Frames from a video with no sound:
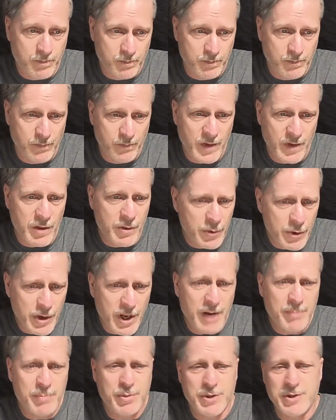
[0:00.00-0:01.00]
They're
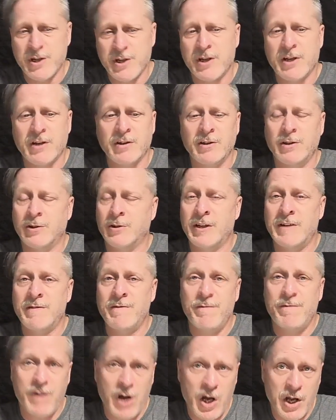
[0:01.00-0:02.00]
not particularly
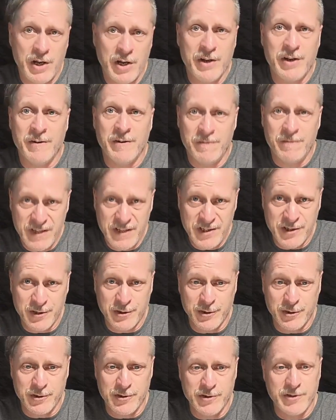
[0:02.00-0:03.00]
fond of
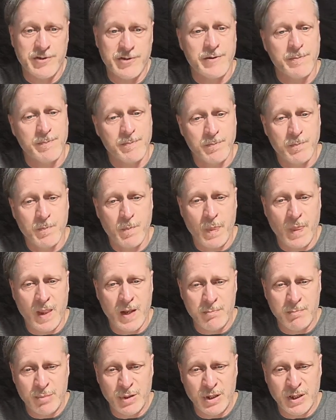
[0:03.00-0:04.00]
visitors,
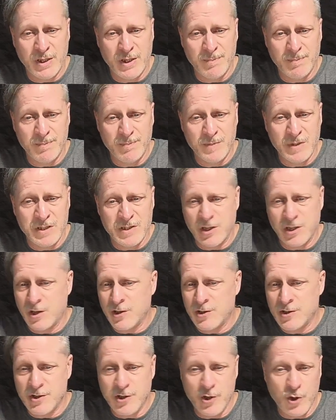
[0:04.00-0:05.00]
but as long
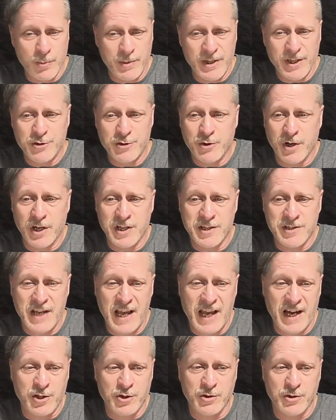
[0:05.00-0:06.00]
as nobody tries to
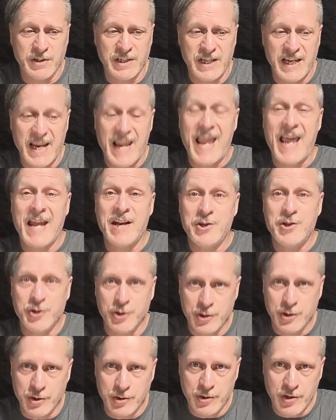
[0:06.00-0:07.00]
actually
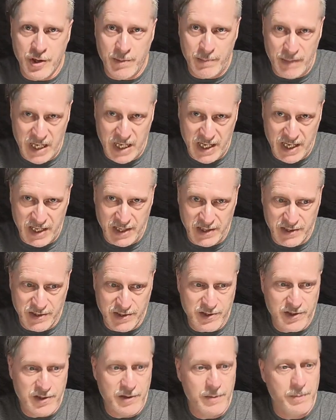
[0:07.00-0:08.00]
enter the
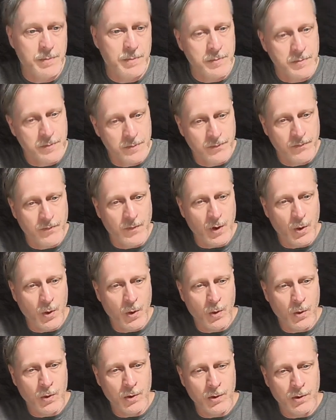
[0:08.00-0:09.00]
mines
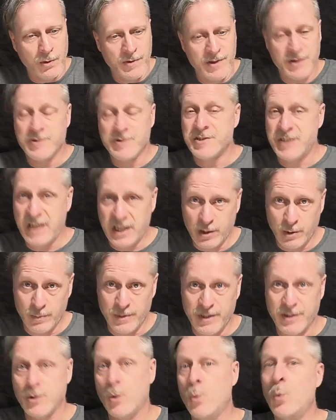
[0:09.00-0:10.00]
or their
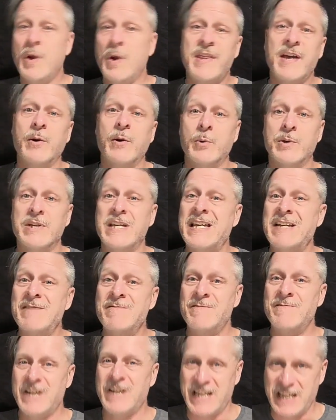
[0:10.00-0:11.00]
settlement without
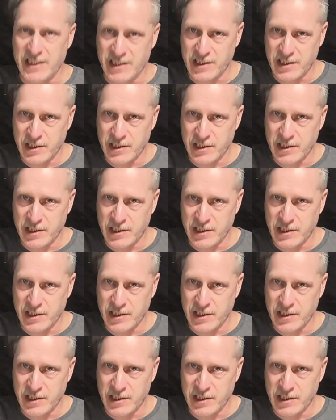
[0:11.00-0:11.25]
invite,